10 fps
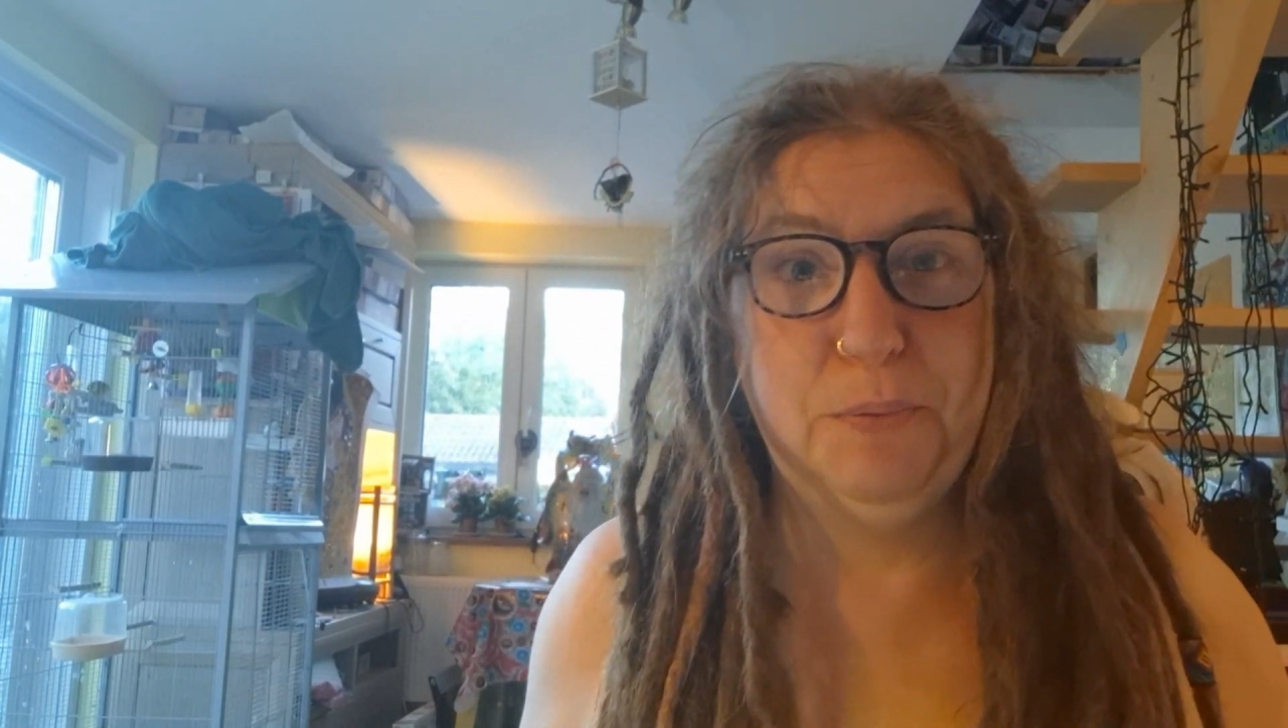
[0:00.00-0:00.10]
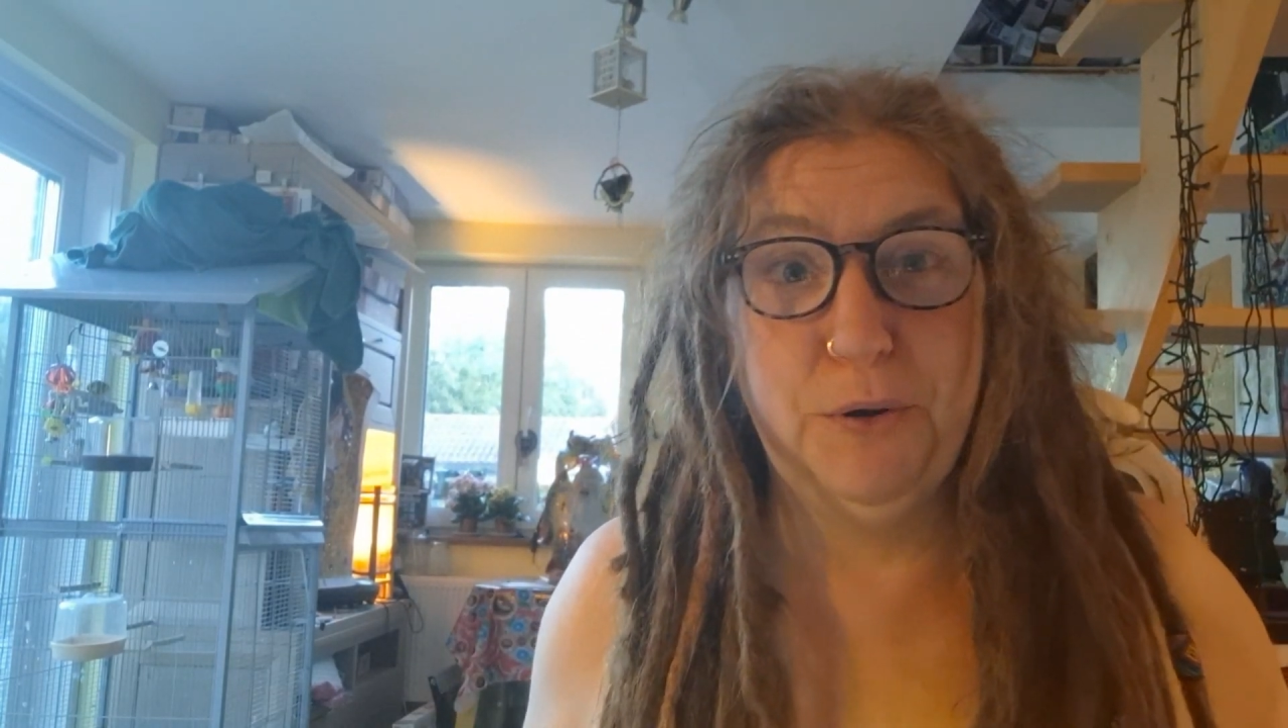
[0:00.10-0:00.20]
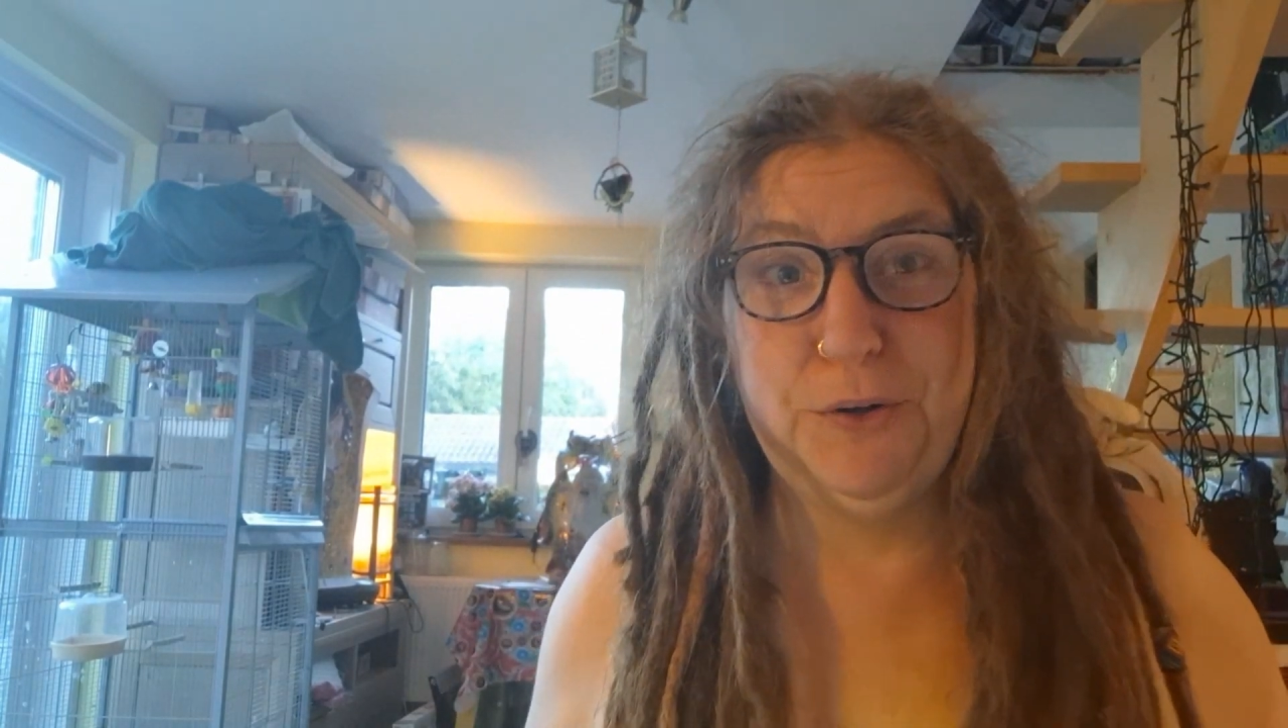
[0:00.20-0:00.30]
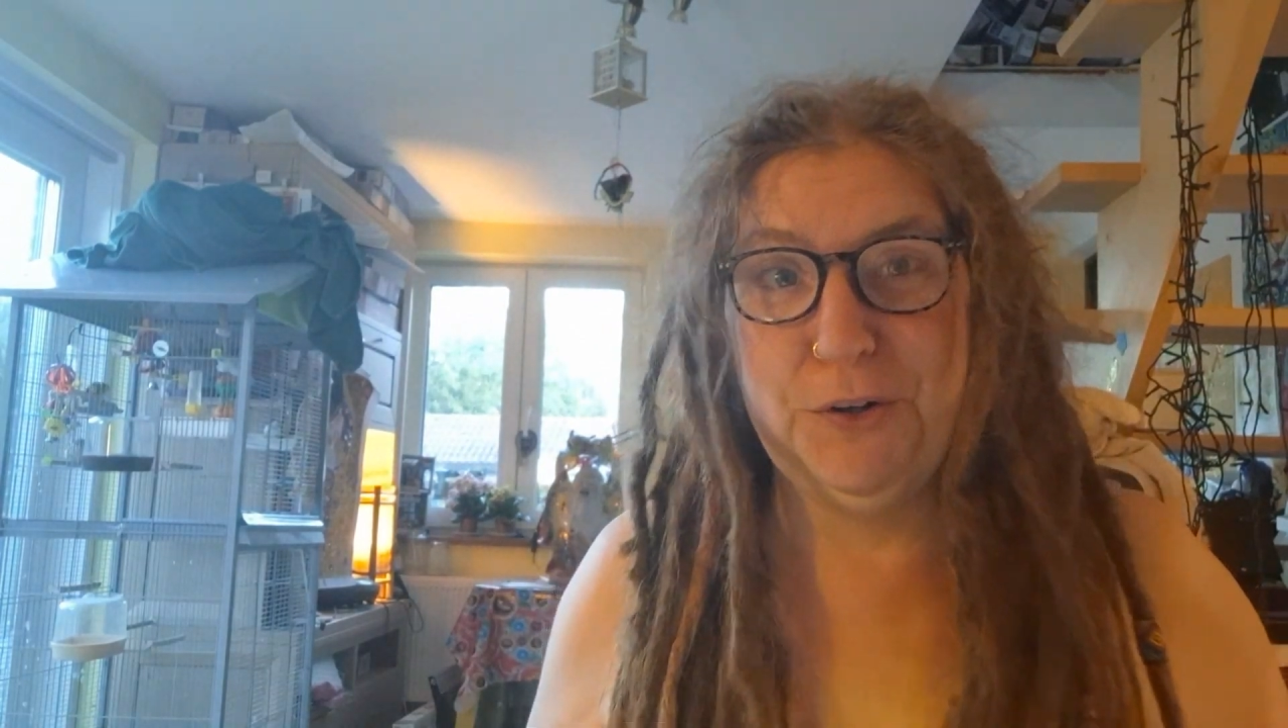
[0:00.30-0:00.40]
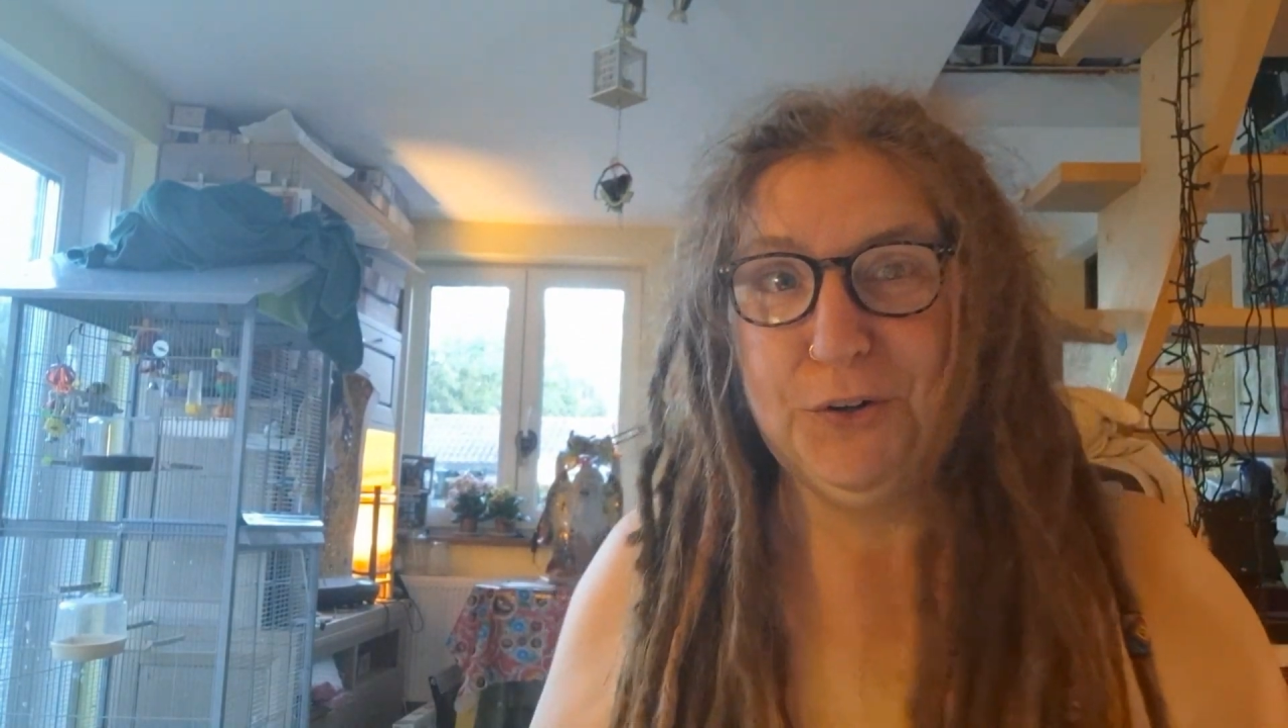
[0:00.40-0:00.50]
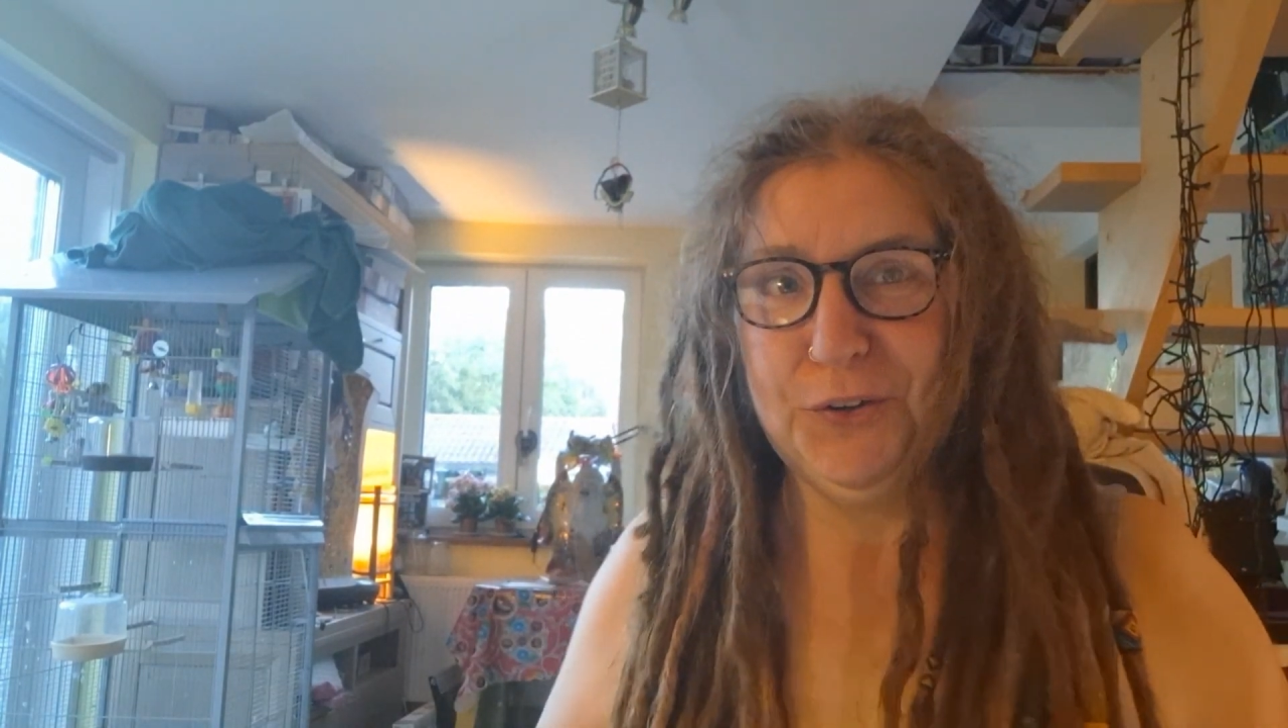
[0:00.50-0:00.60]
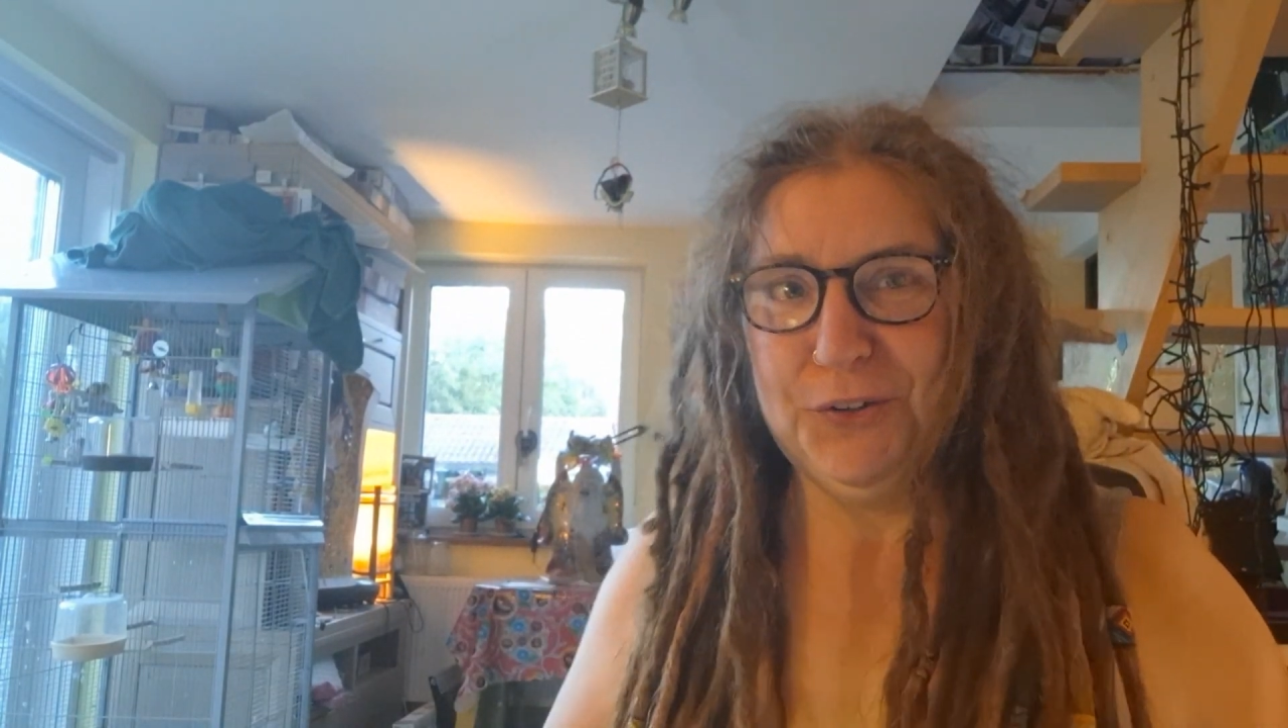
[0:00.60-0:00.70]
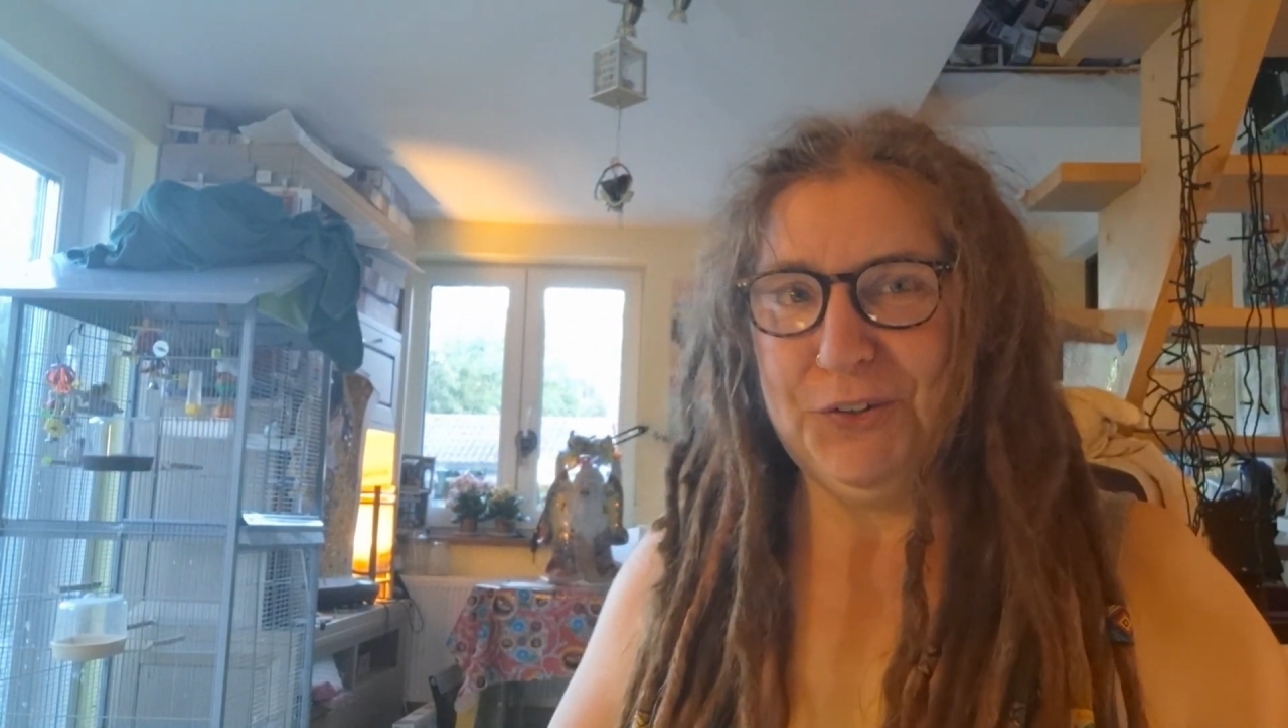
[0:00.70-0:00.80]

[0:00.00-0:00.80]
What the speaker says: bought another